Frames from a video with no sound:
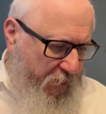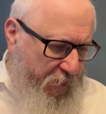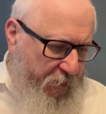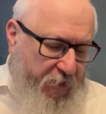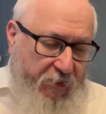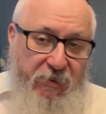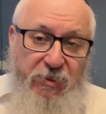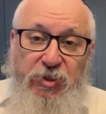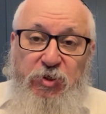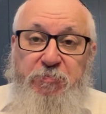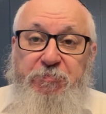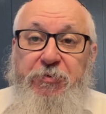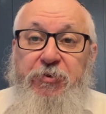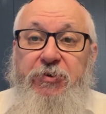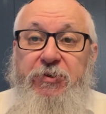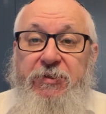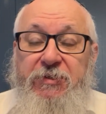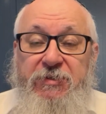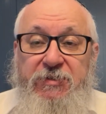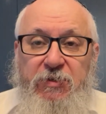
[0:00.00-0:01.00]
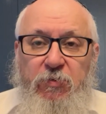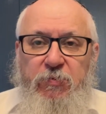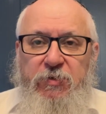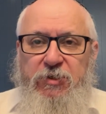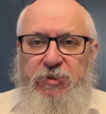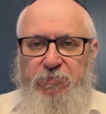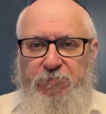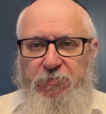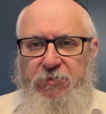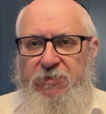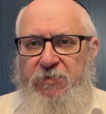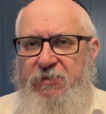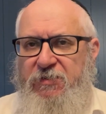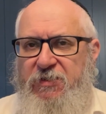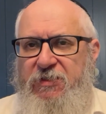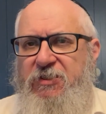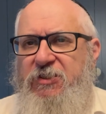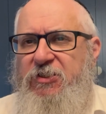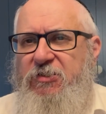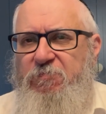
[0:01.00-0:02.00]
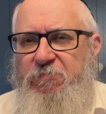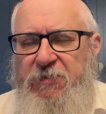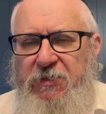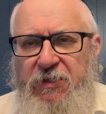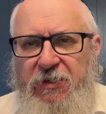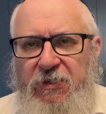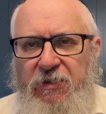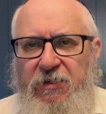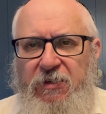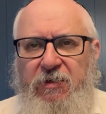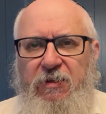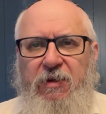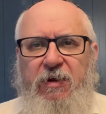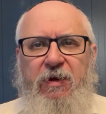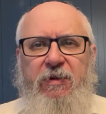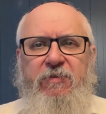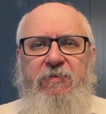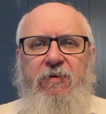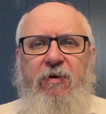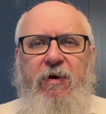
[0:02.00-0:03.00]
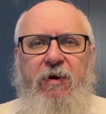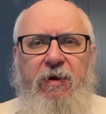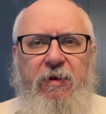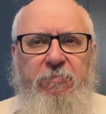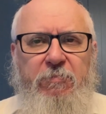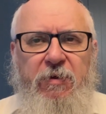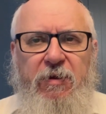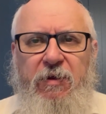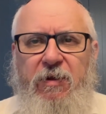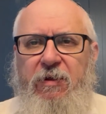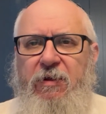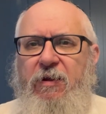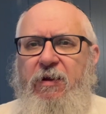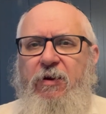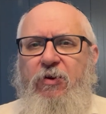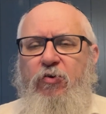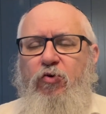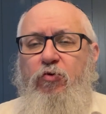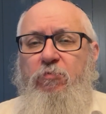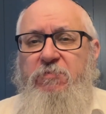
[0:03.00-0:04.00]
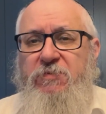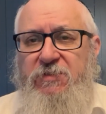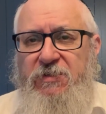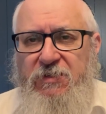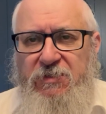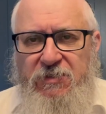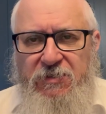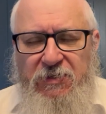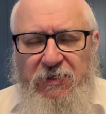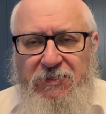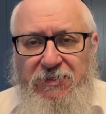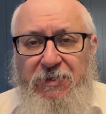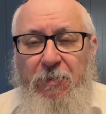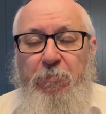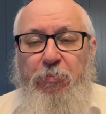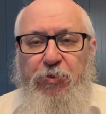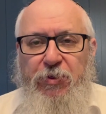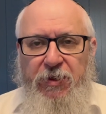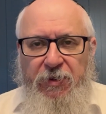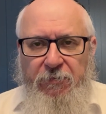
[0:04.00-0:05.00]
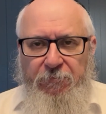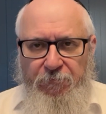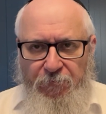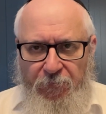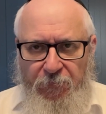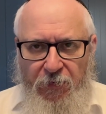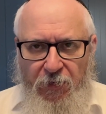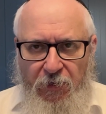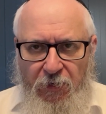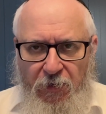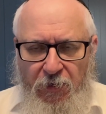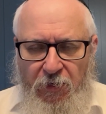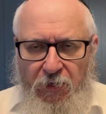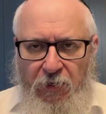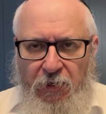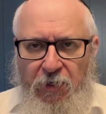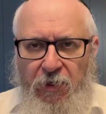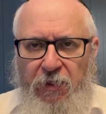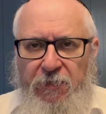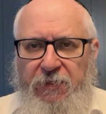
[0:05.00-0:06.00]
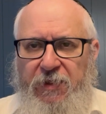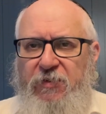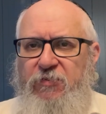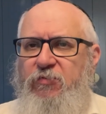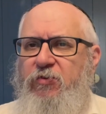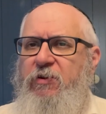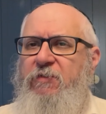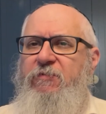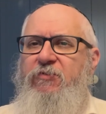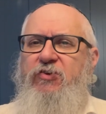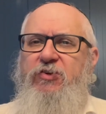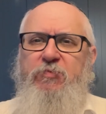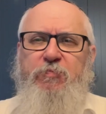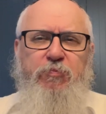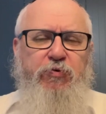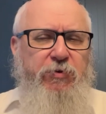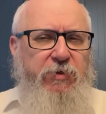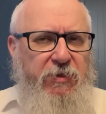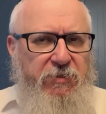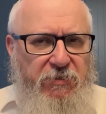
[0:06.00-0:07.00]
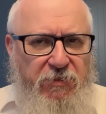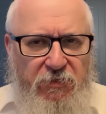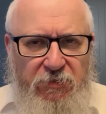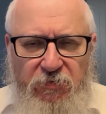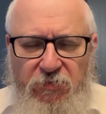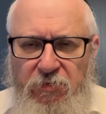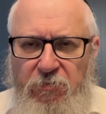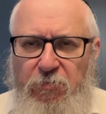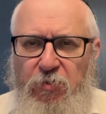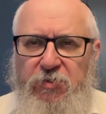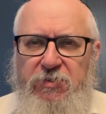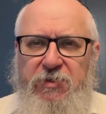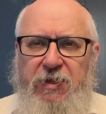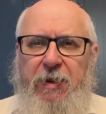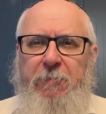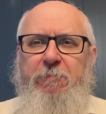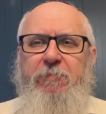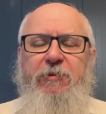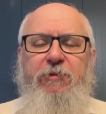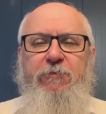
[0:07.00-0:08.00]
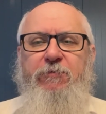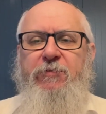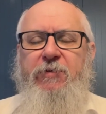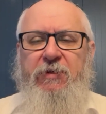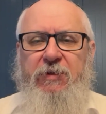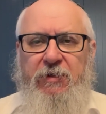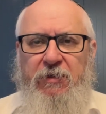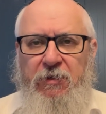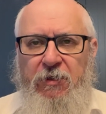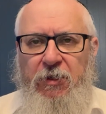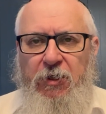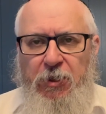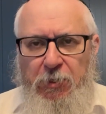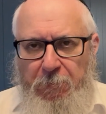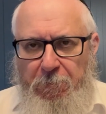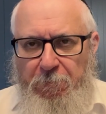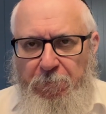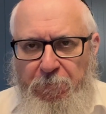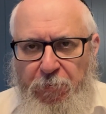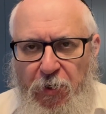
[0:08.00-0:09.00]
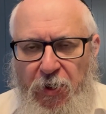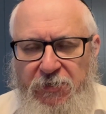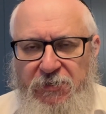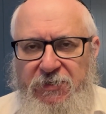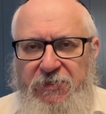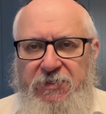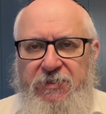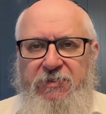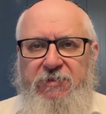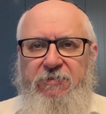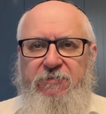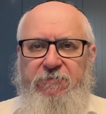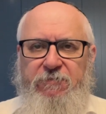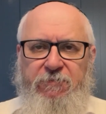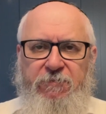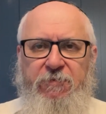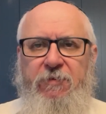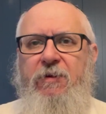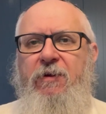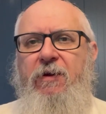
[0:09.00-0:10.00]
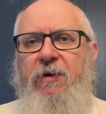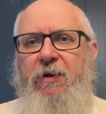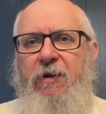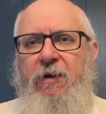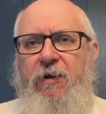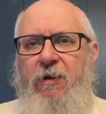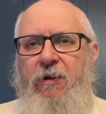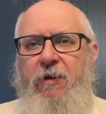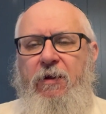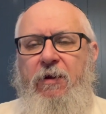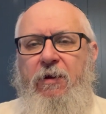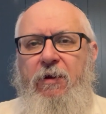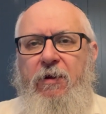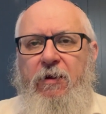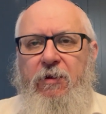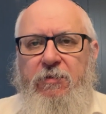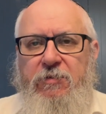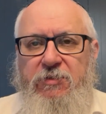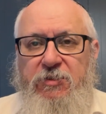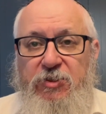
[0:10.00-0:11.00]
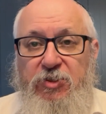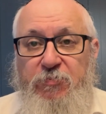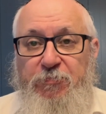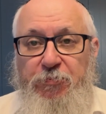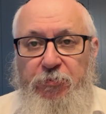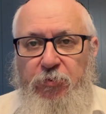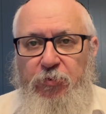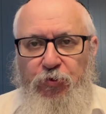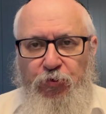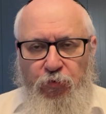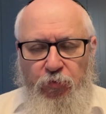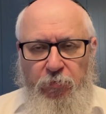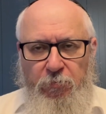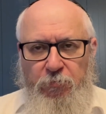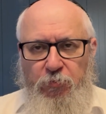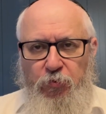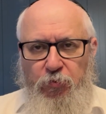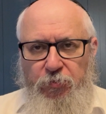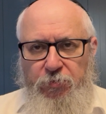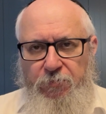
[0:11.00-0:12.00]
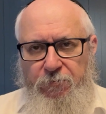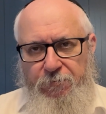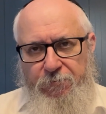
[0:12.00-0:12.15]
experience that we experience, a speaker, a time, a kumzitz, something that sort of just put us into the most uplifting, positive, spiritual mood.